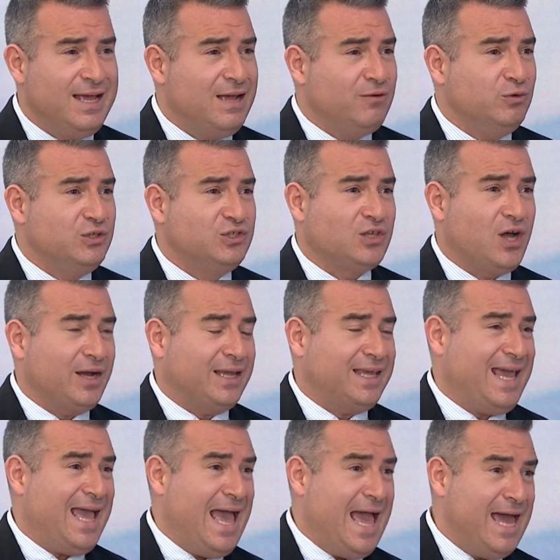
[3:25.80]
We saw
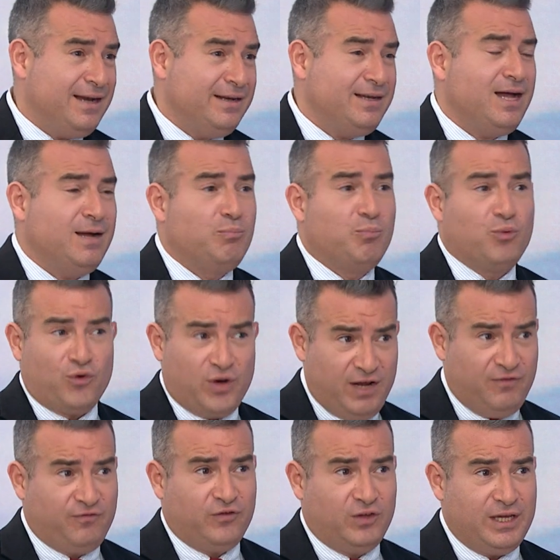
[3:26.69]
Canada
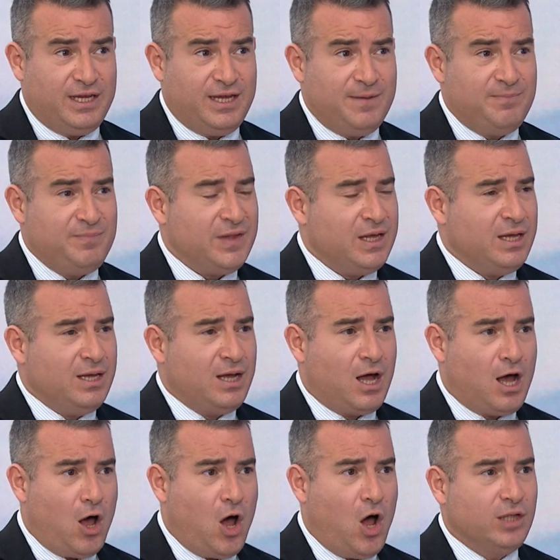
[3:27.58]
briefly
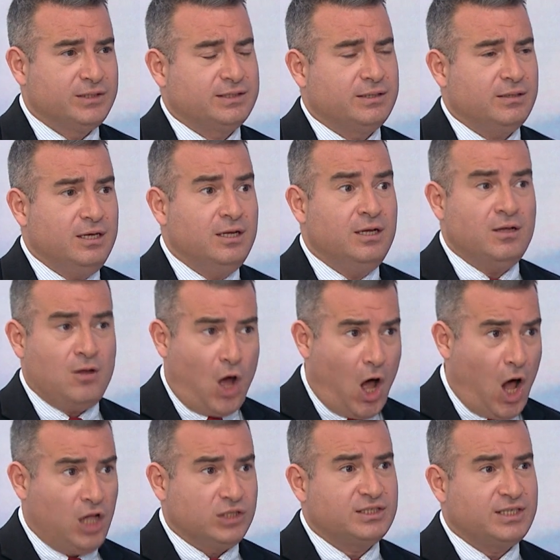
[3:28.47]
halt
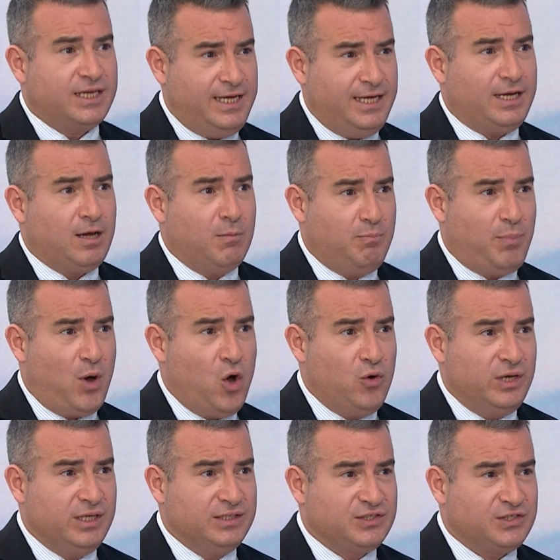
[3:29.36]
key
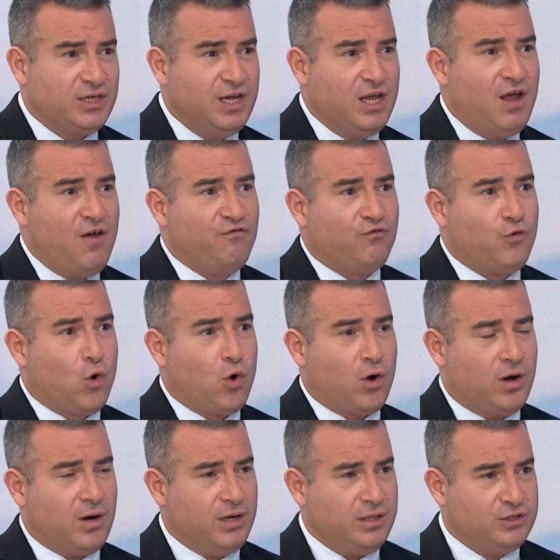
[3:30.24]
components
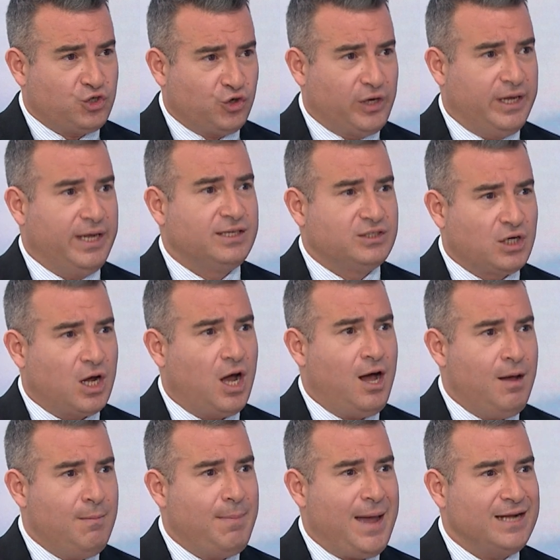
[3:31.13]
for Turkey's
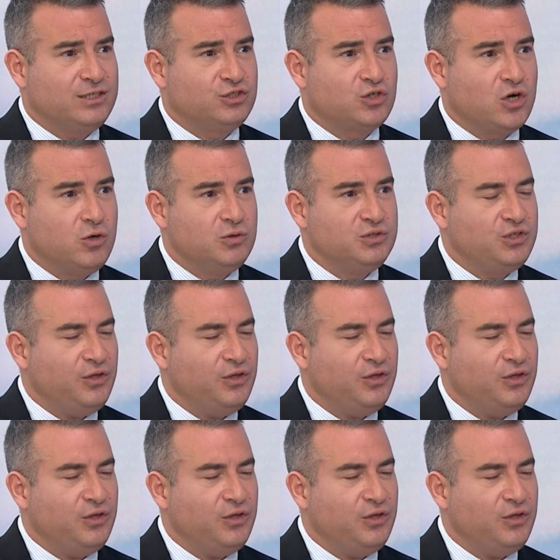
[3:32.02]
combat drones.